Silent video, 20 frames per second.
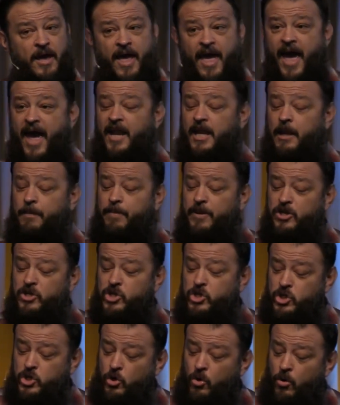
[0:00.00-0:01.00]
And to be
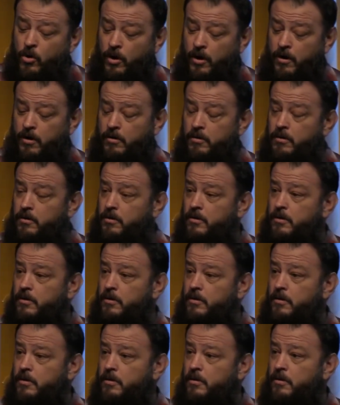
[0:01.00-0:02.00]
sure,
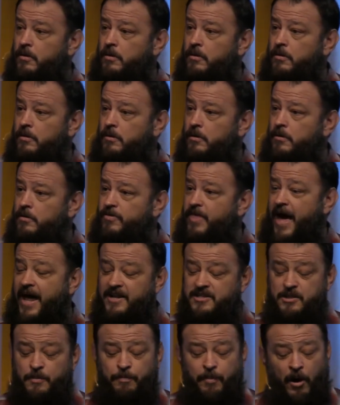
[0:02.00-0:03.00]
that
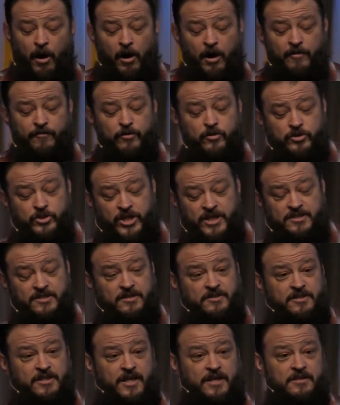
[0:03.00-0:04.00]
is a part of who
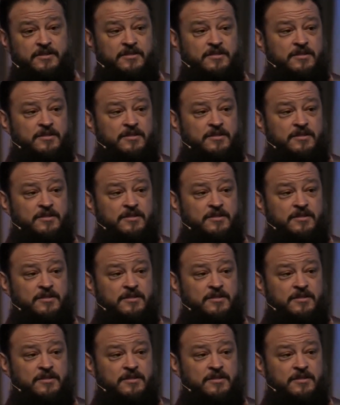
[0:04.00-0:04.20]
Jesus is.